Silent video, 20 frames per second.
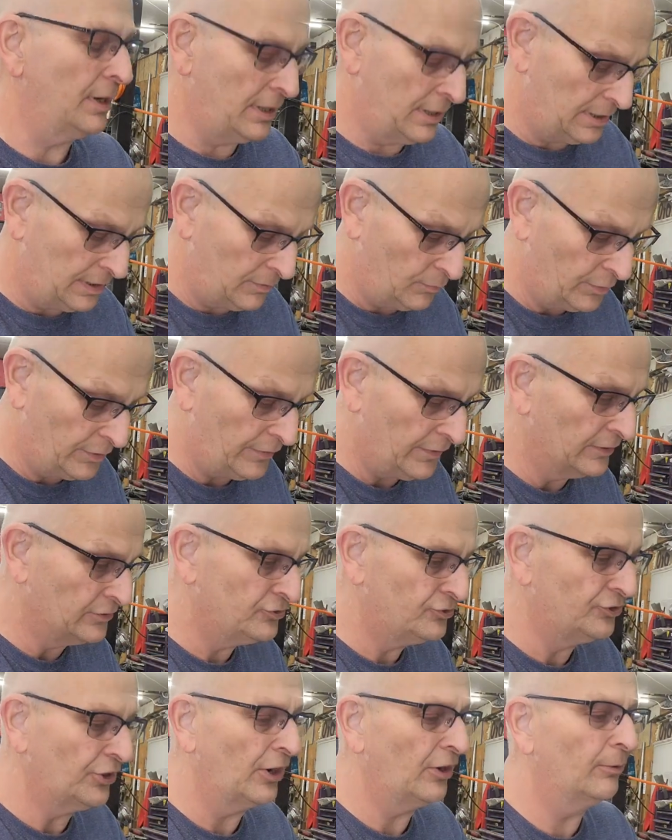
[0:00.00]
One of
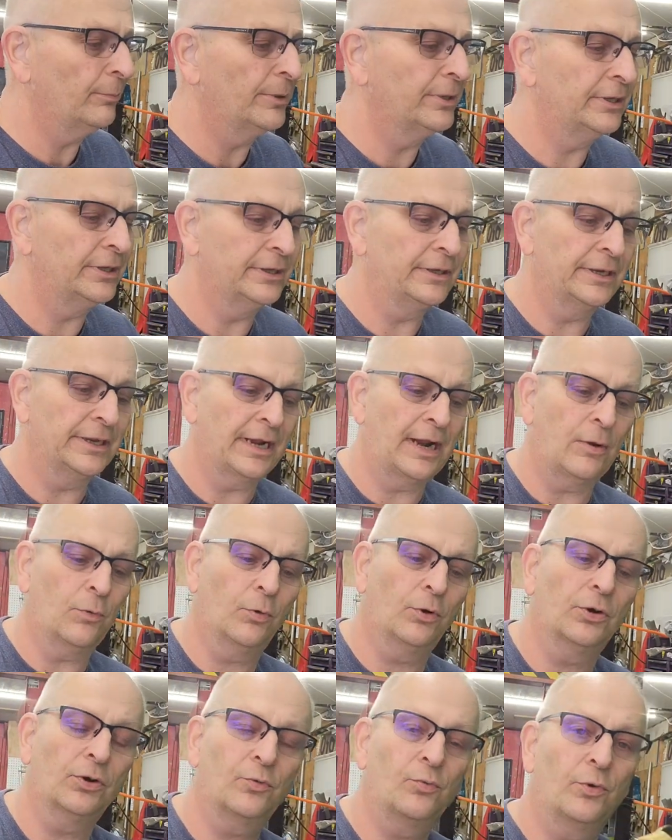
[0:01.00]
the gentlemen that I
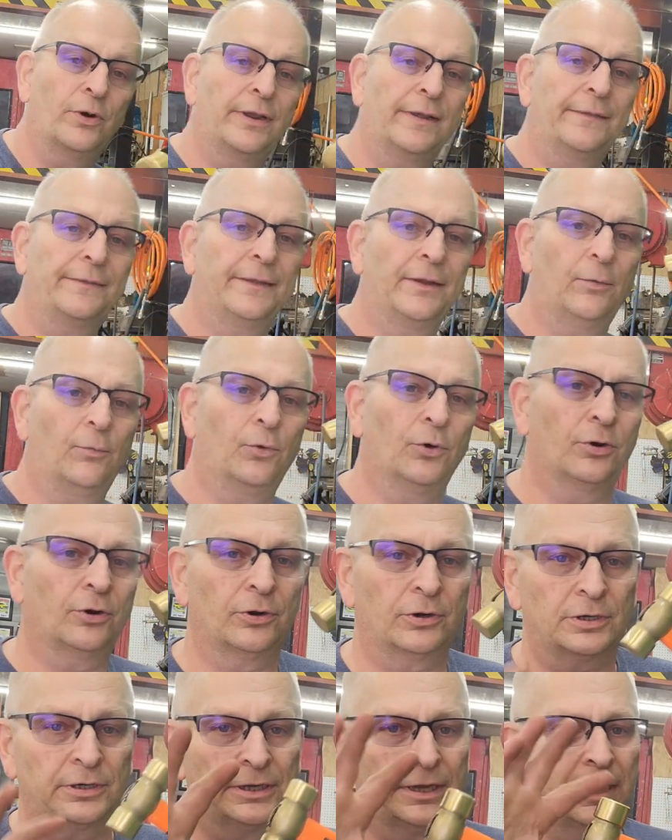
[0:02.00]
work with at
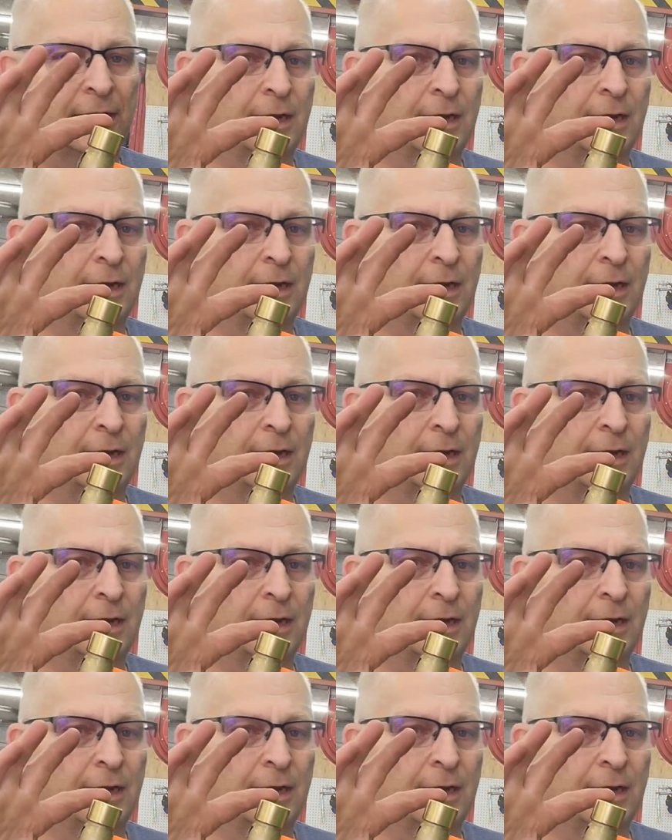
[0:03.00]
work